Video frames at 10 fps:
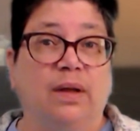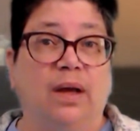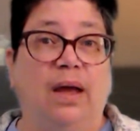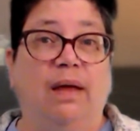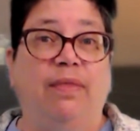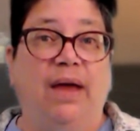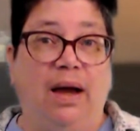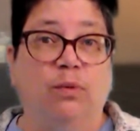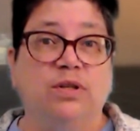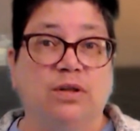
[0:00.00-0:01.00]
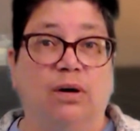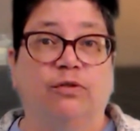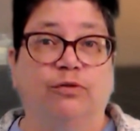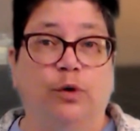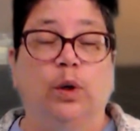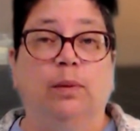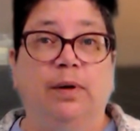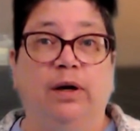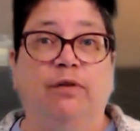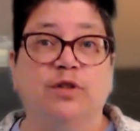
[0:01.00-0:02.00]
And that was our form
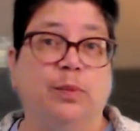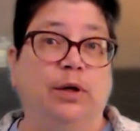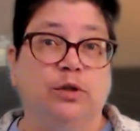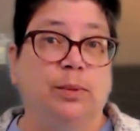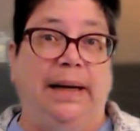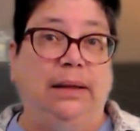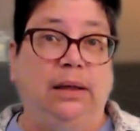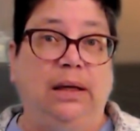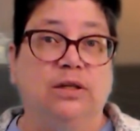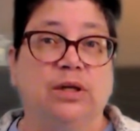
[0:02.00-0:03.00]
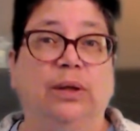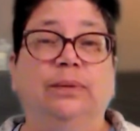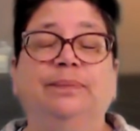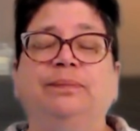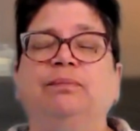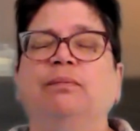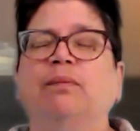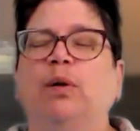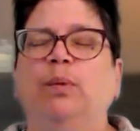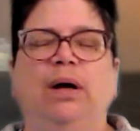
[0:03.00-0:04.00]
of spirituality. So
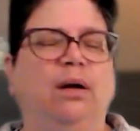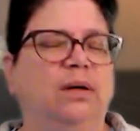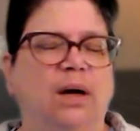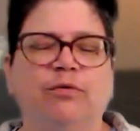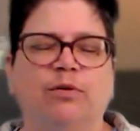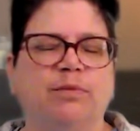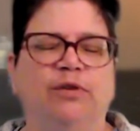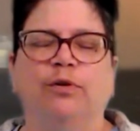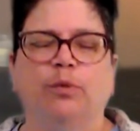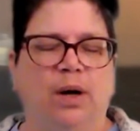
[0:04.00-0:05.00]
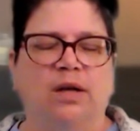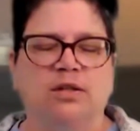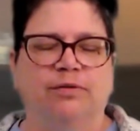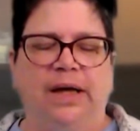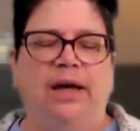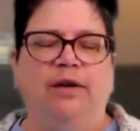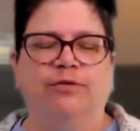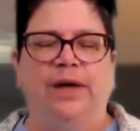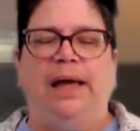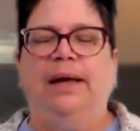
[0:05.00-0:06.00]
we all come from different walks of life.
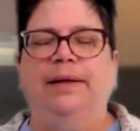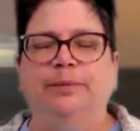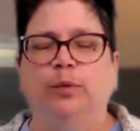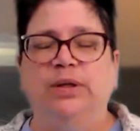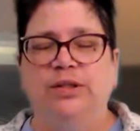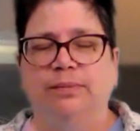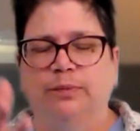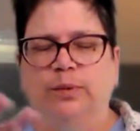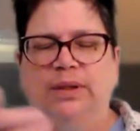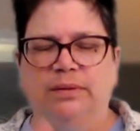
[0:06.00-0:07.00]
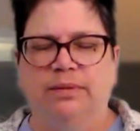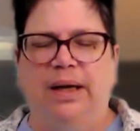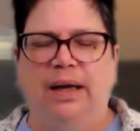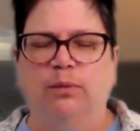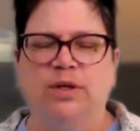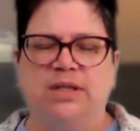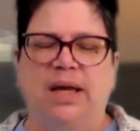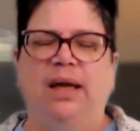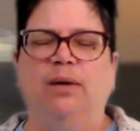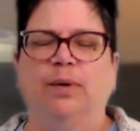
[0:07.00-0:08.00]
And what, what Anne was
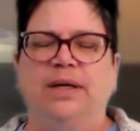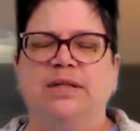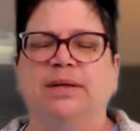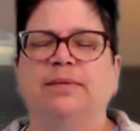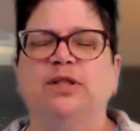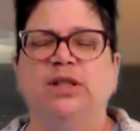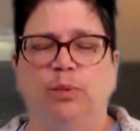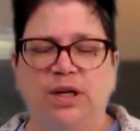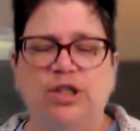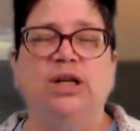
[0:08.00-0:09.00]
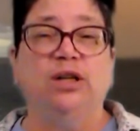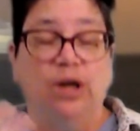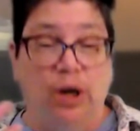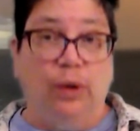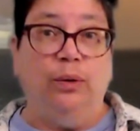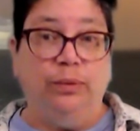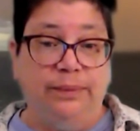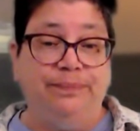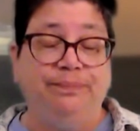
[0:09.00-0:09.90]
saying was she wished she'd known